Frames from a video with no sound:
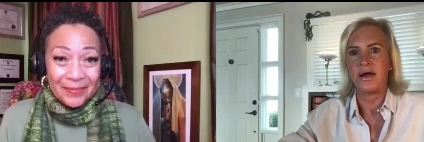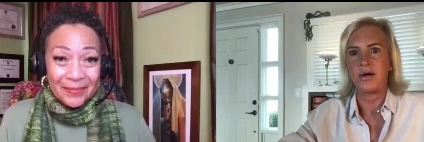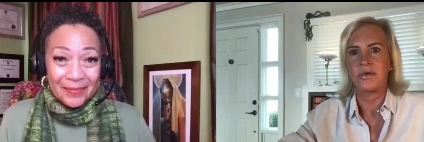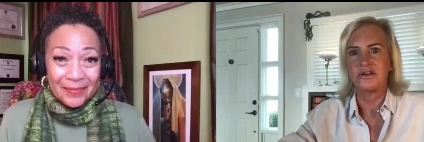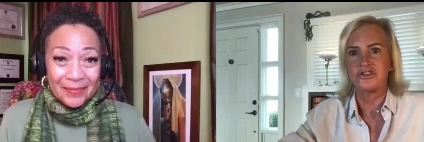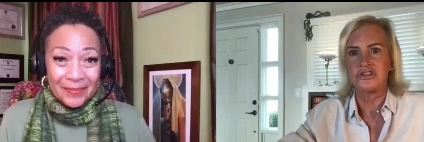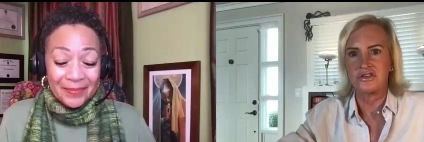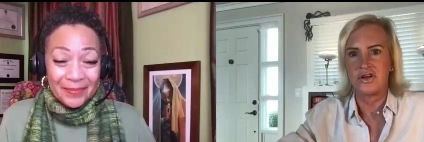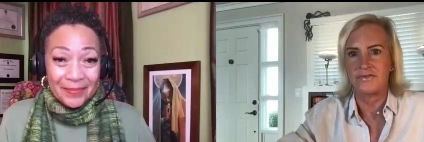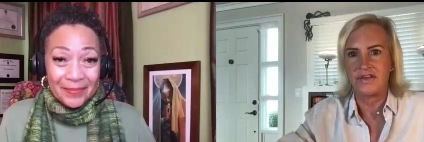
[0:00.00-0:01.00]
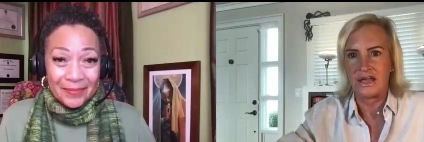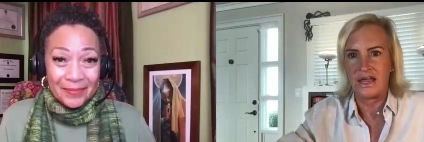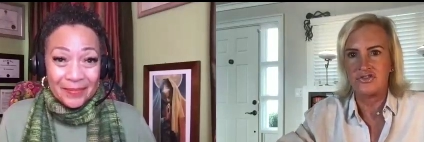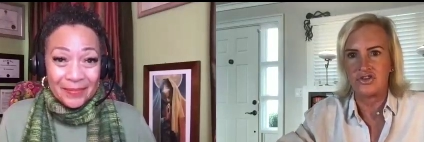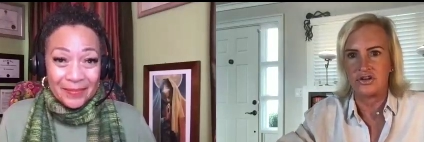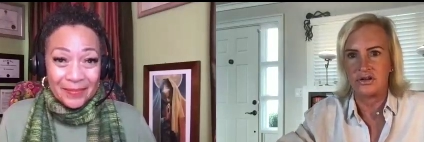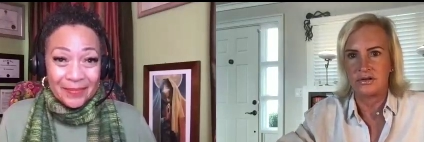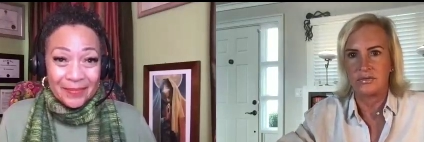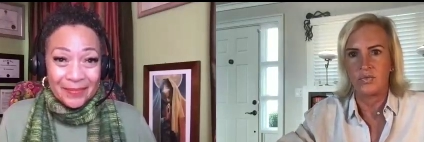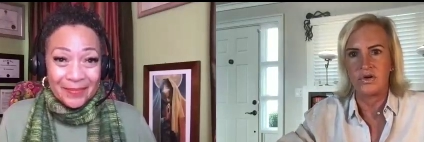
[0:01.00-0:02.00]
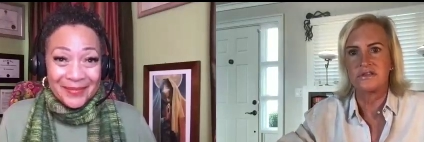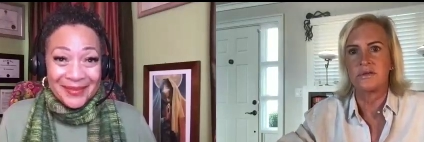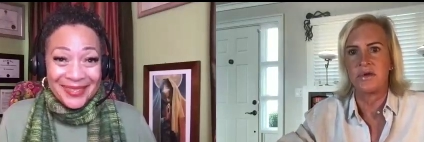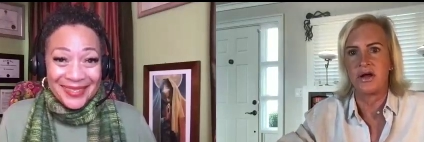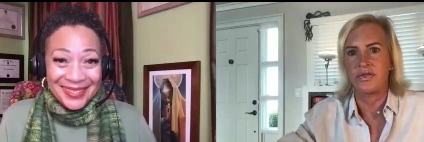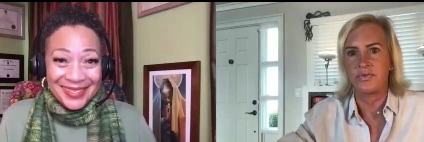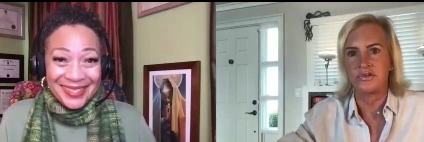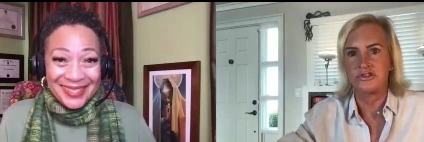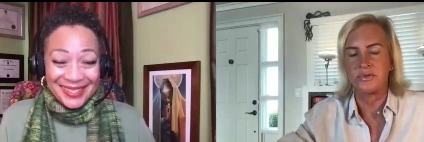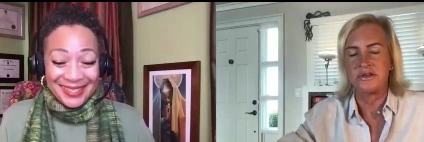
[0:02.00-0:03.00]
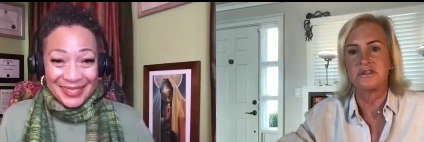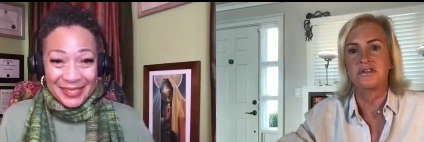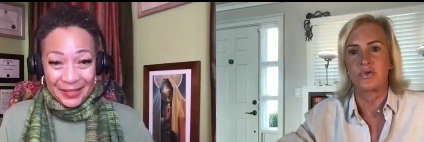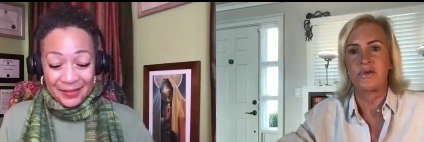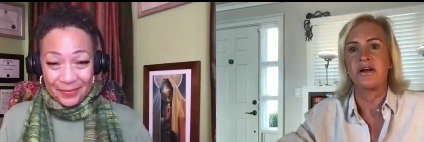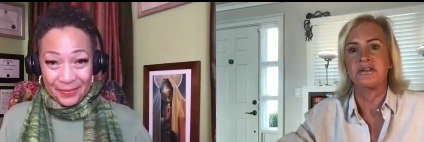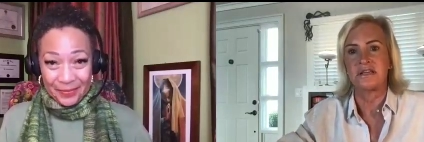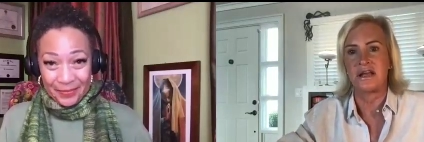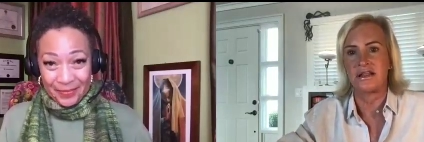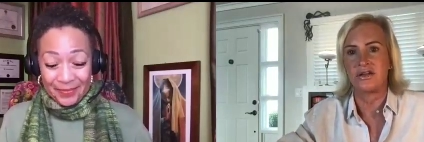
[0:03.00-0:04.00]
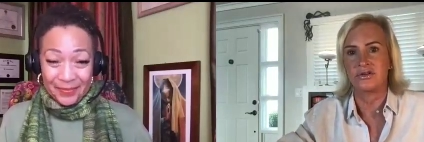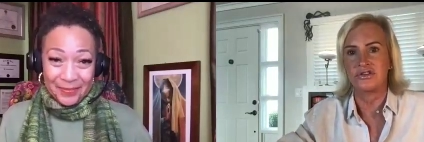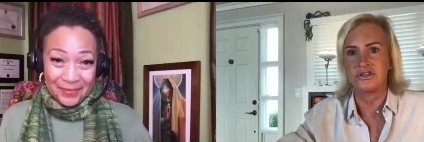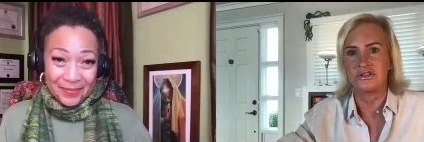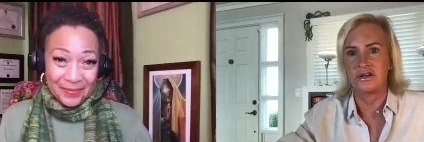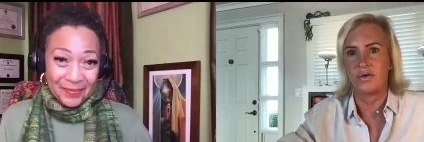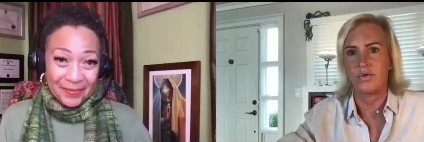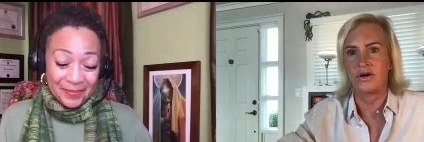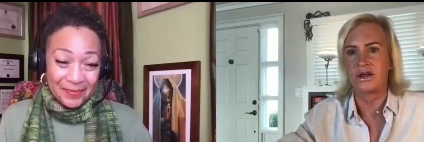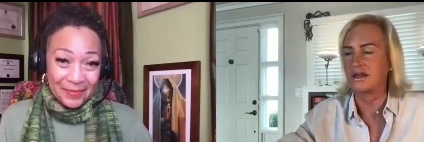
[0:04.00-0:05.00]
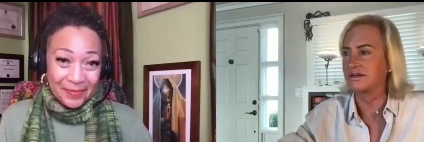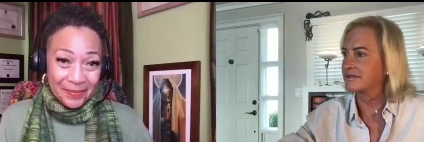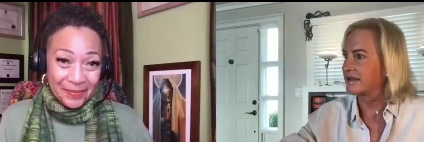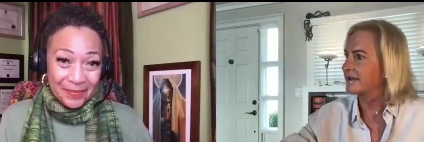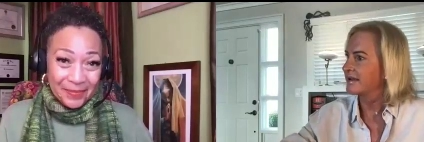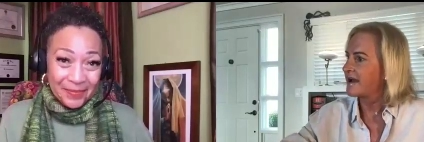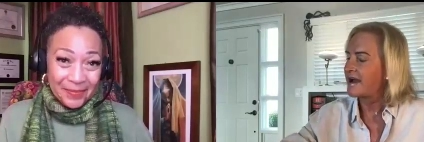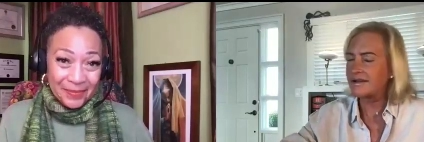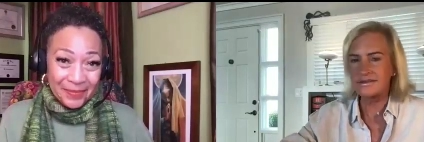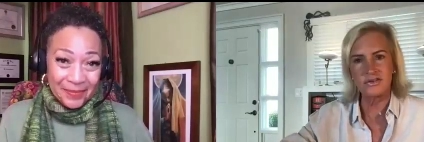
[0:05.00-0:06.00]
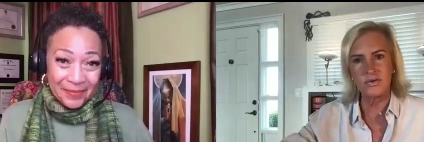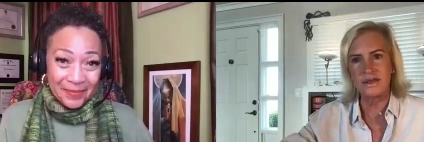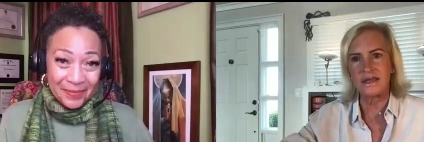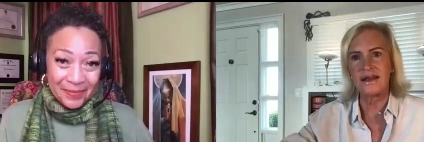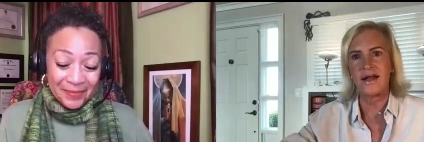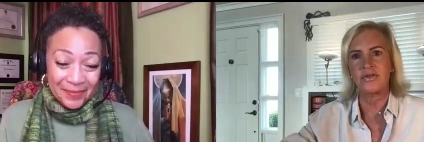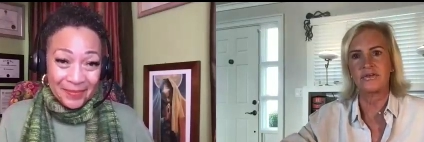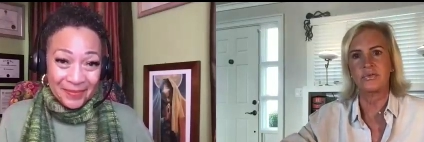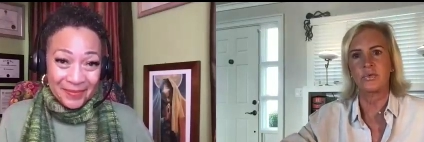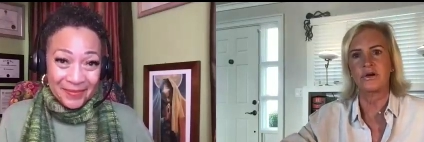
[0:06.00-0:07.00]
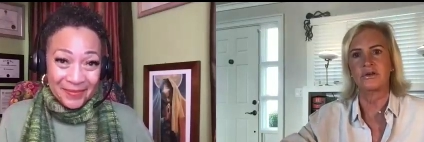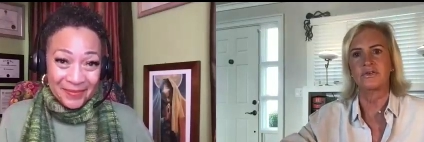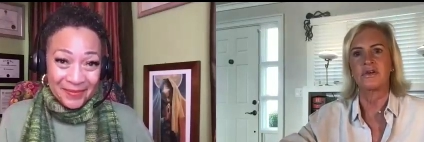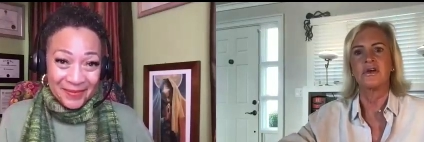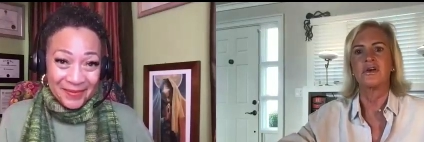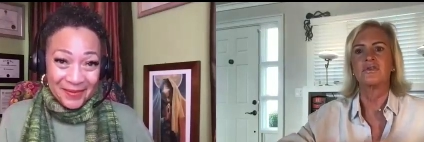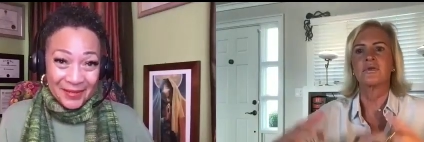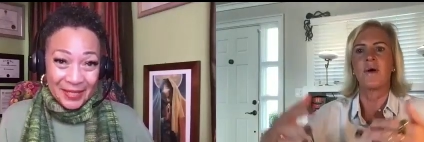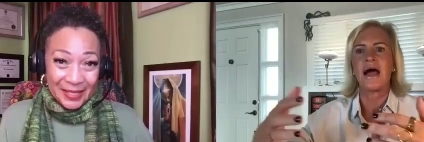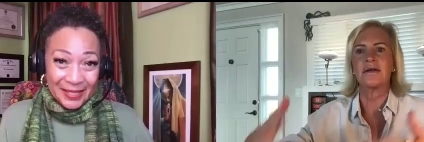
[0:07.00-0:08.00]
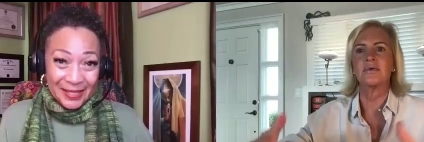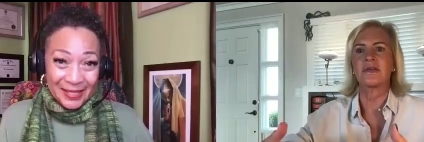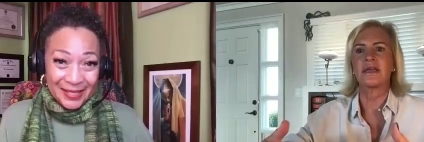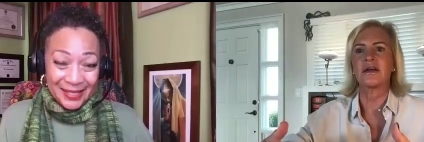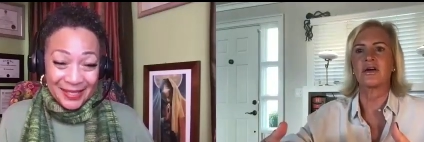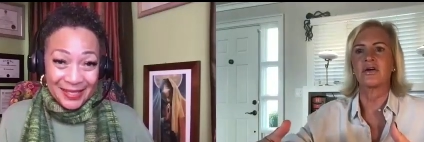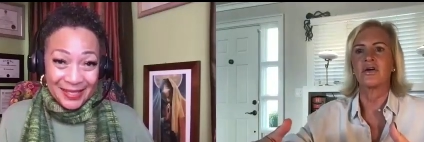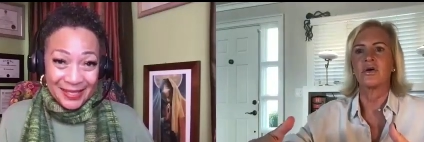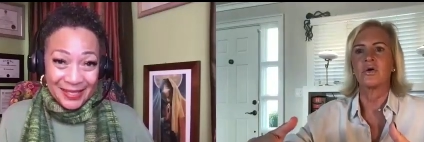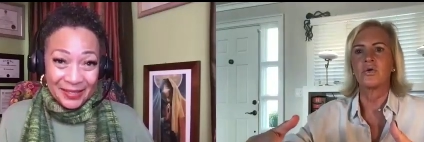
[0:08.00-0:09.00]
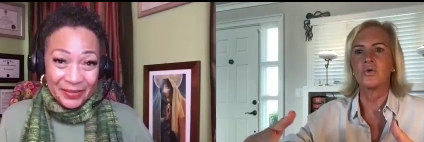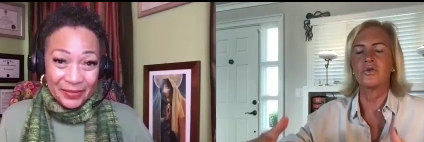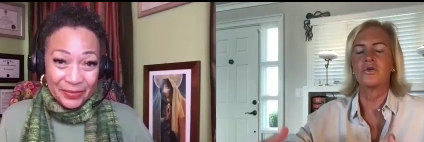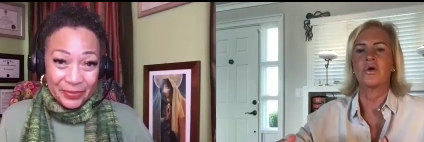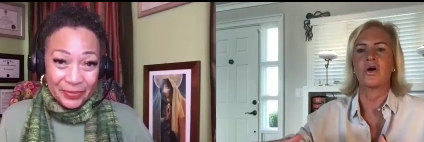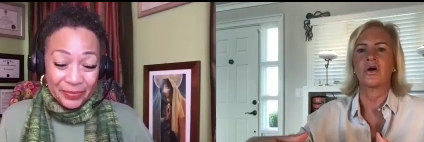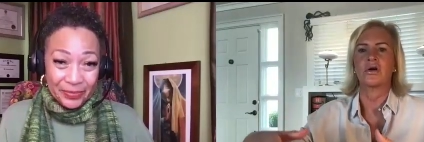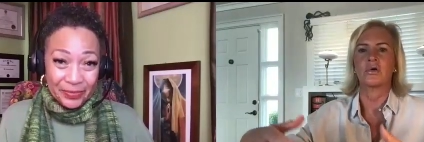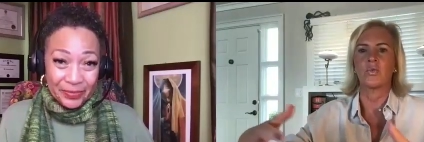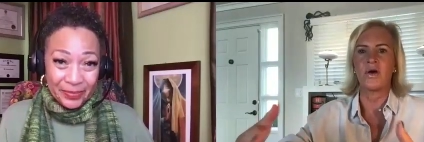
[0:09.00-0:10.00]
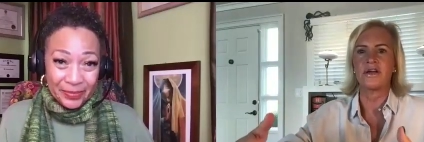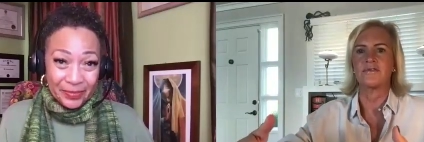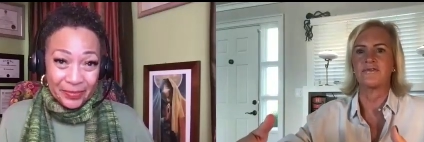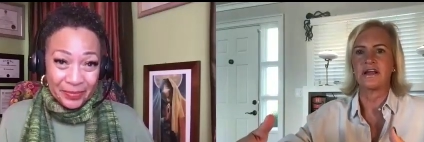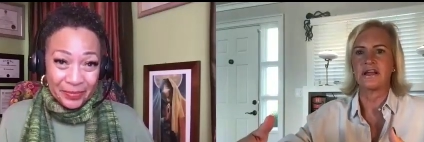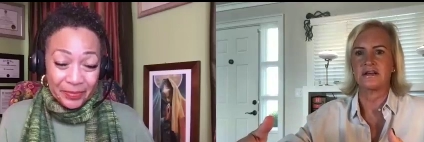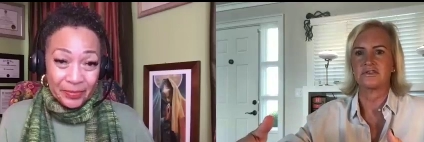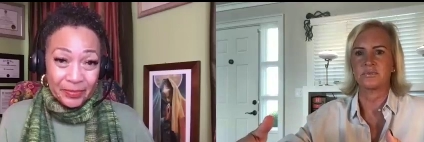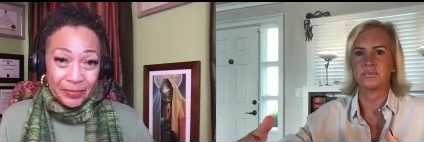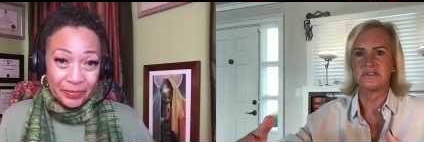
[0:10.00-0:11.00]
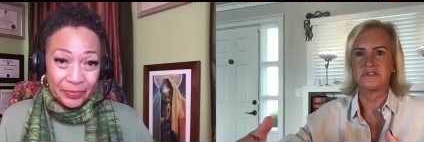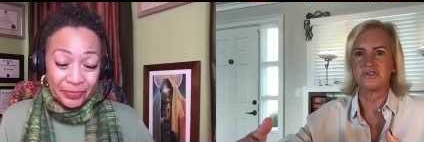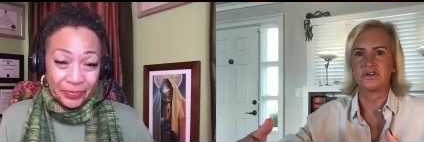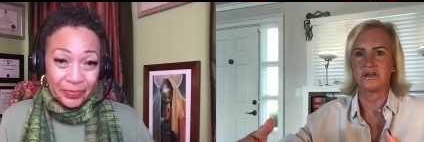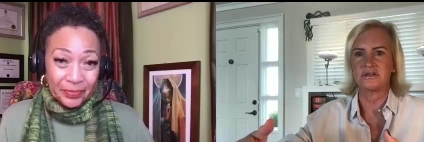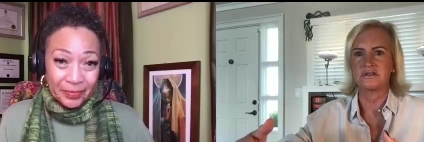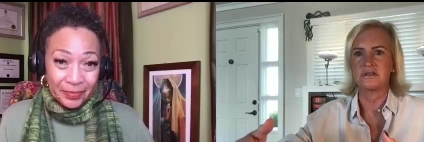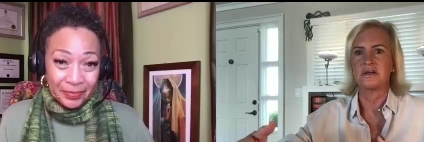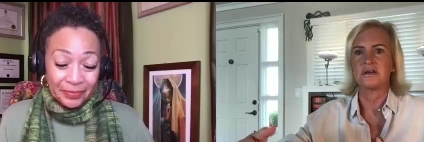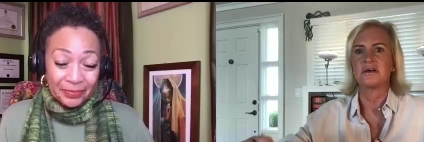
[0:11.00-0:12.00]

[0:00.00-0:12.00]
Speaker 1: how much she's on vacation once a month, which means three months out of the year she's not working. He's like, I just don't get how this works. So I don't care who you are or what your financial position is.